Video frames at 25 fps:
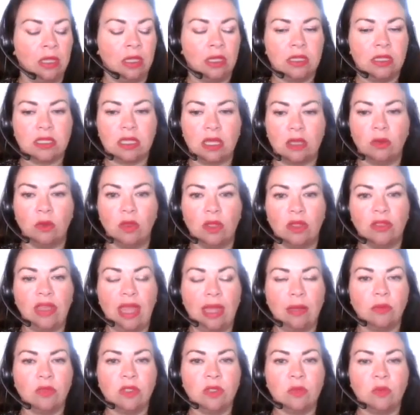So
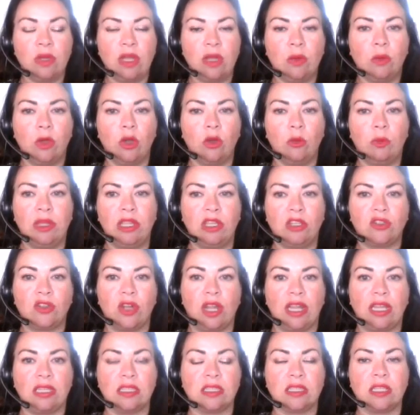that was where Wellbeing
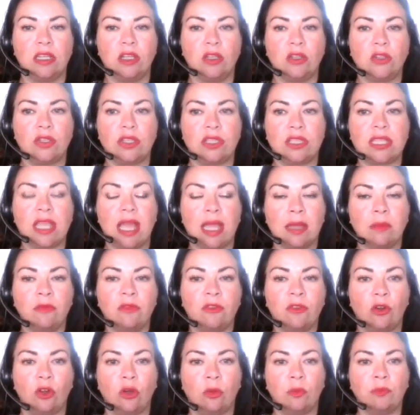Training Solutions came
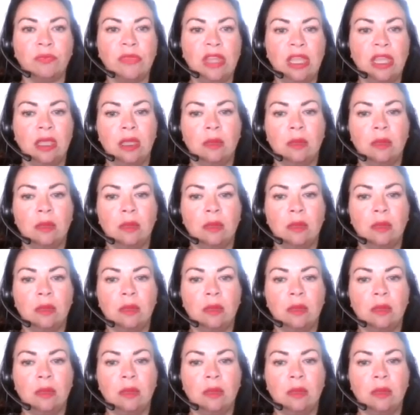from.